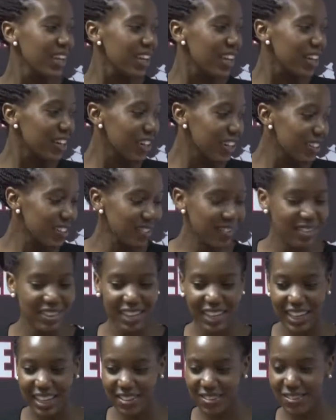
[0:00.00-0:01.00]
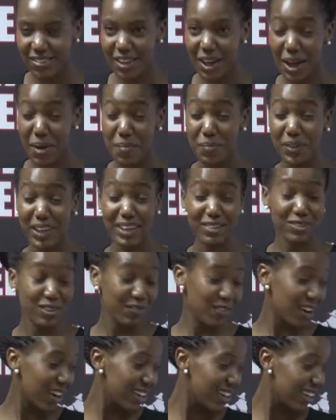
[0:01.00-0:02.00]
greetings to the guest of
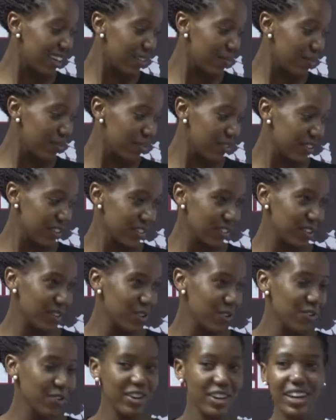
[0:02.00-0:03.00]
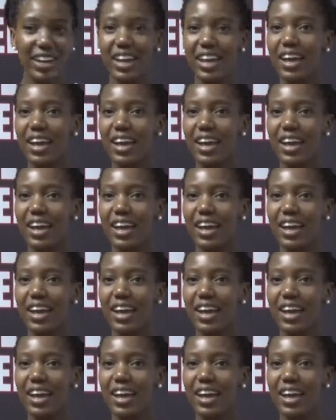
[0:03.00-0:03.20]
honor, Professor Yuri